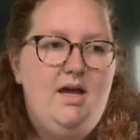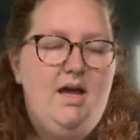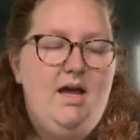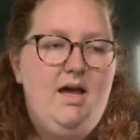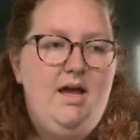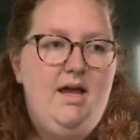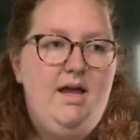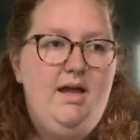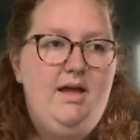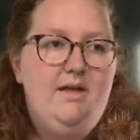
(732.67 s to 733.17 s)

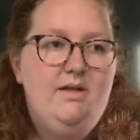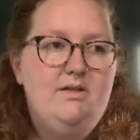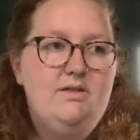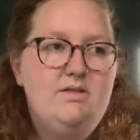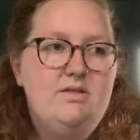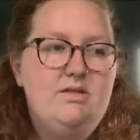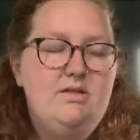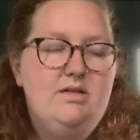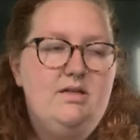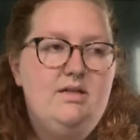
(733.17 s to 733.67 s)

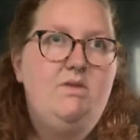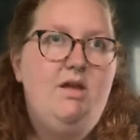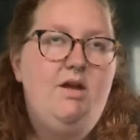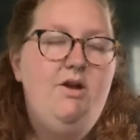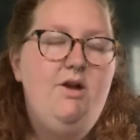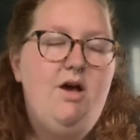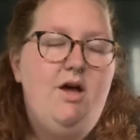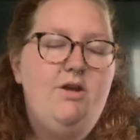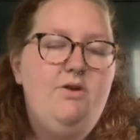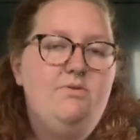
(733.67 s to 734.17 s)
and
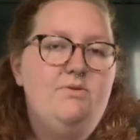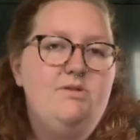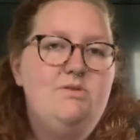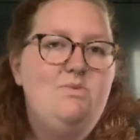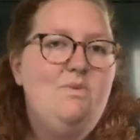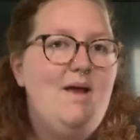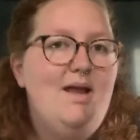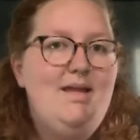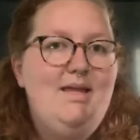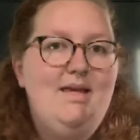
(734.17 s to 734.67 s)
you're not always
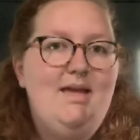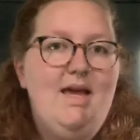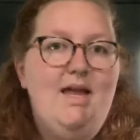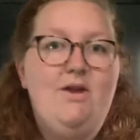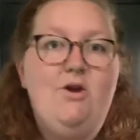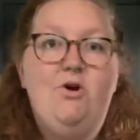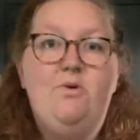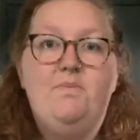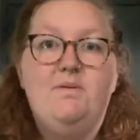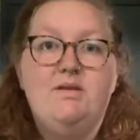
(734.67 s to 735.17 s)
ready
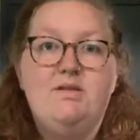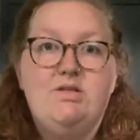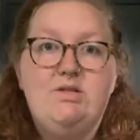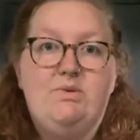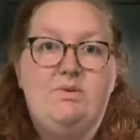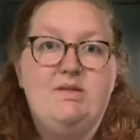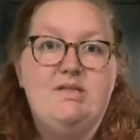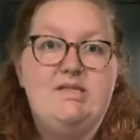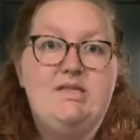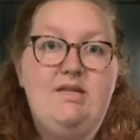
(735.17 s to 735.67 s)
and open
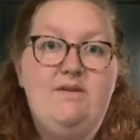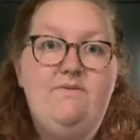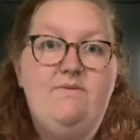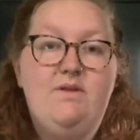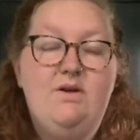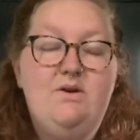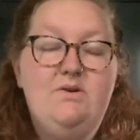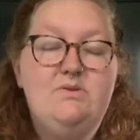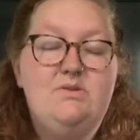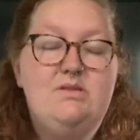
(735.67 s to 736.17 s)
to receive
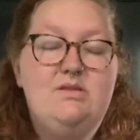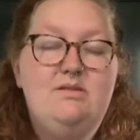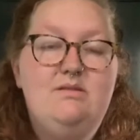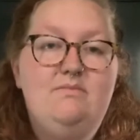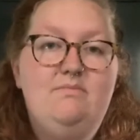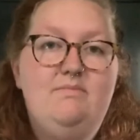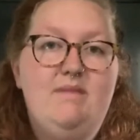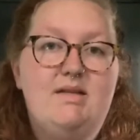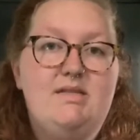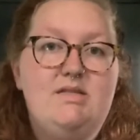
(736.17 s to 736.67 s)
those
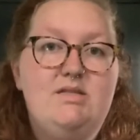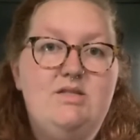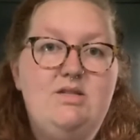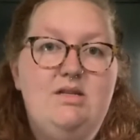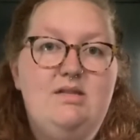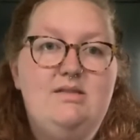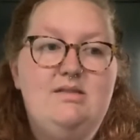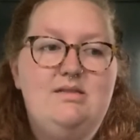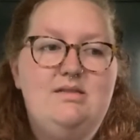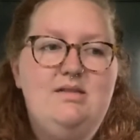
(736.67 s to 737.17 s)

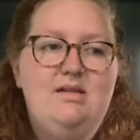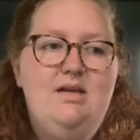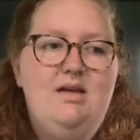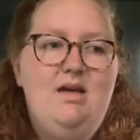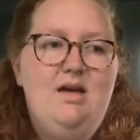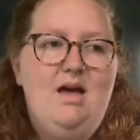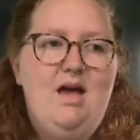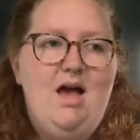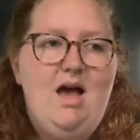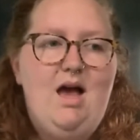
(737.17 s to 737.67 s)
messages.
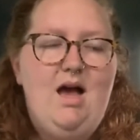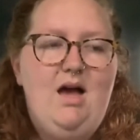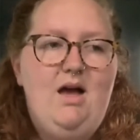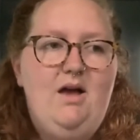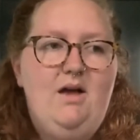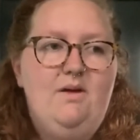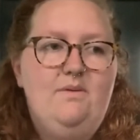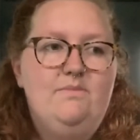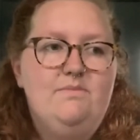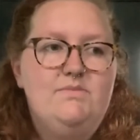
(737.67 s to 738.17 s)

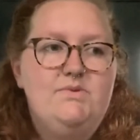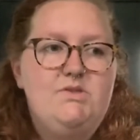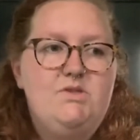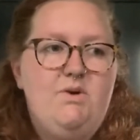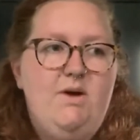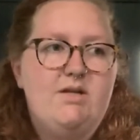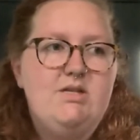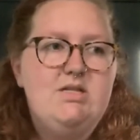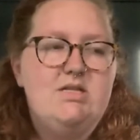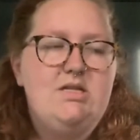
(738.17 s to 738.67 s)

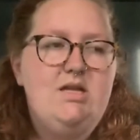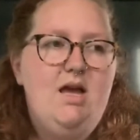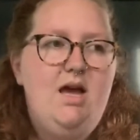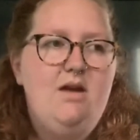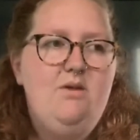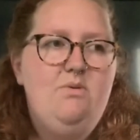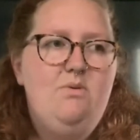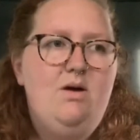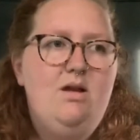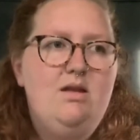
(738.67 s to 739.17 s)
So I just
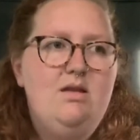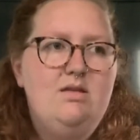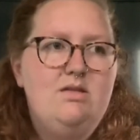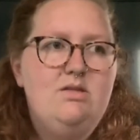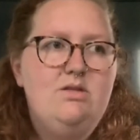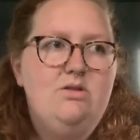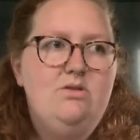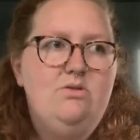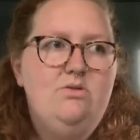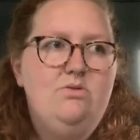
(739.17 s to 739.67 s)
kind of wanted
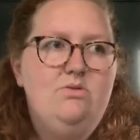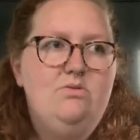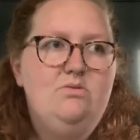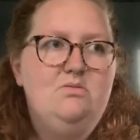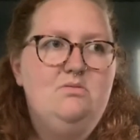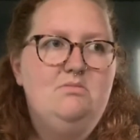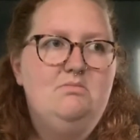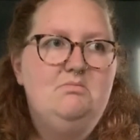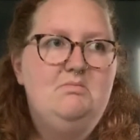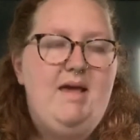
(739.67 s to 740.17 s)

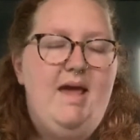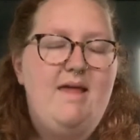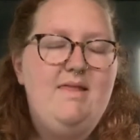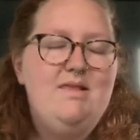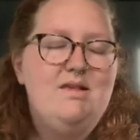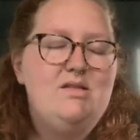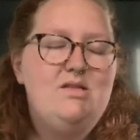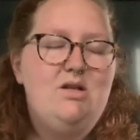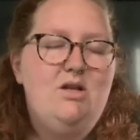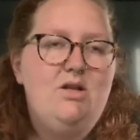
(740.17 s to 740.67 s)
to
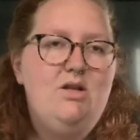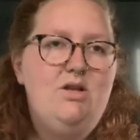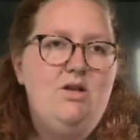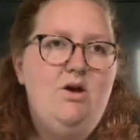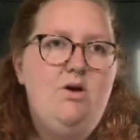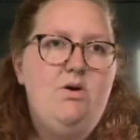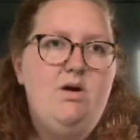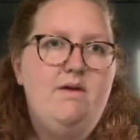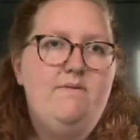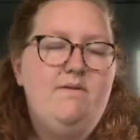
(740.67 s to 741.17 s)
end this on a
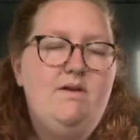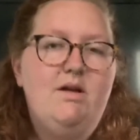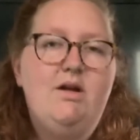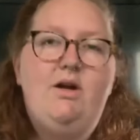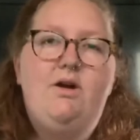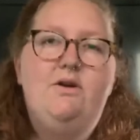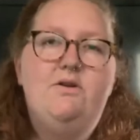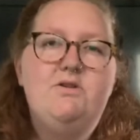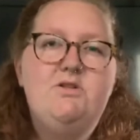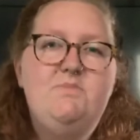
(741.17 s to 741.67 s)
note of
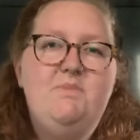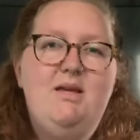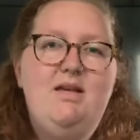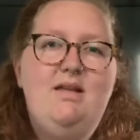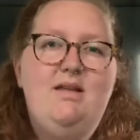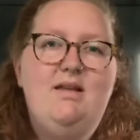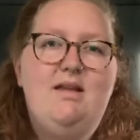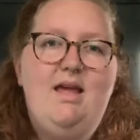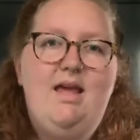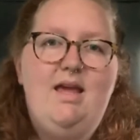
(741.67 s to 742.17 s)

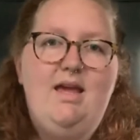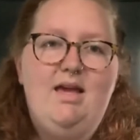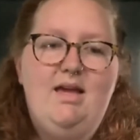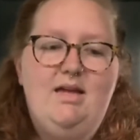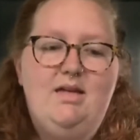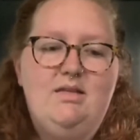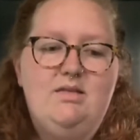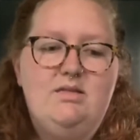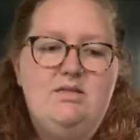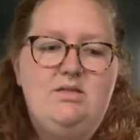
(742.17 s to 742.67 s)
encouragement
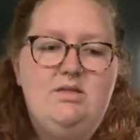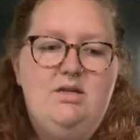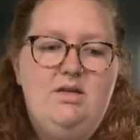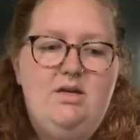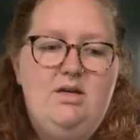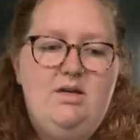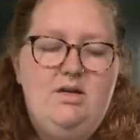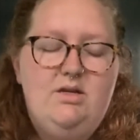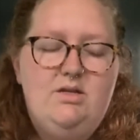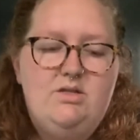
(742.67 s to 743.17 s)
and
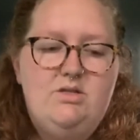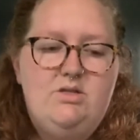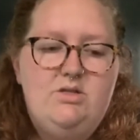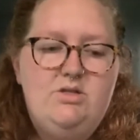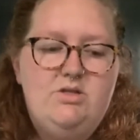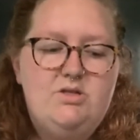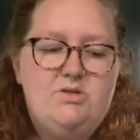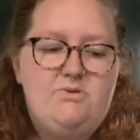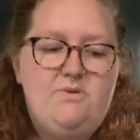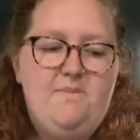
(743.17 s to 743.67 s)
to
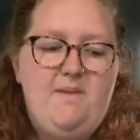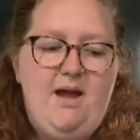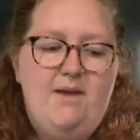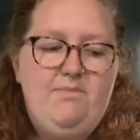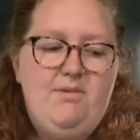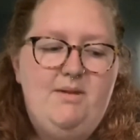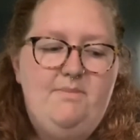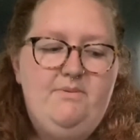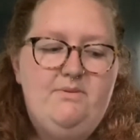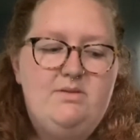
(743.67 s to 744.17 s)
just
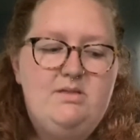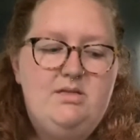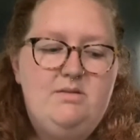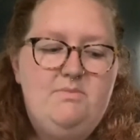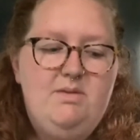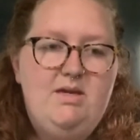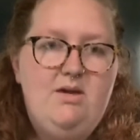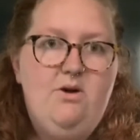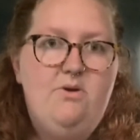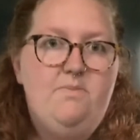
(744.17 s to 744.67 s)
remind people to
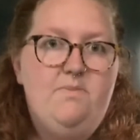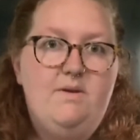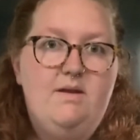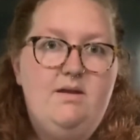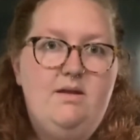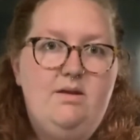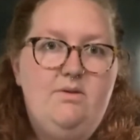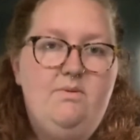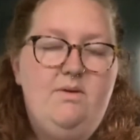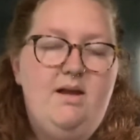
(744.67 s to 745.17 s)
be
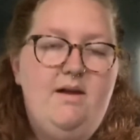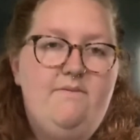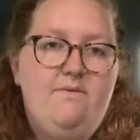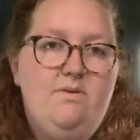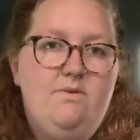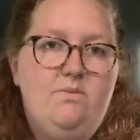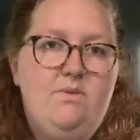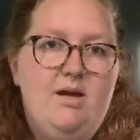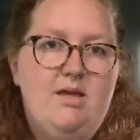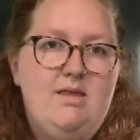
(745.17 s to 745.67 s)
open in
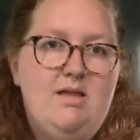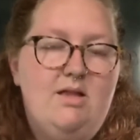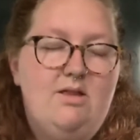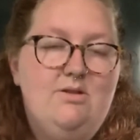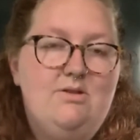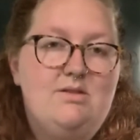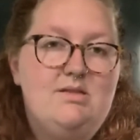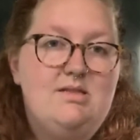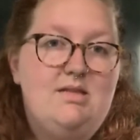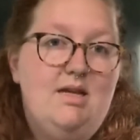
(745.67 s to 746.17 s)
whatever way that
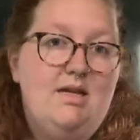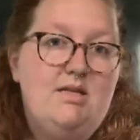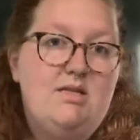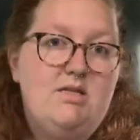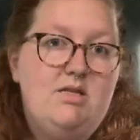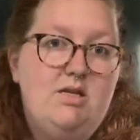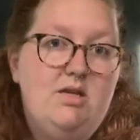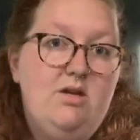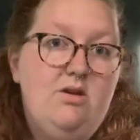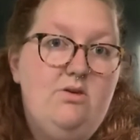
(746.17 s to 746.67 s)
looks like
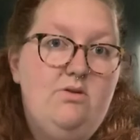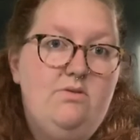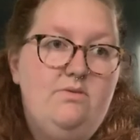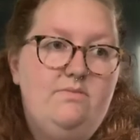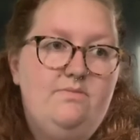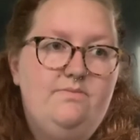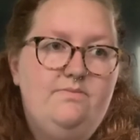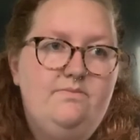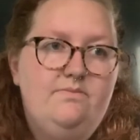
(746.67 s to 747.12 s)
to you.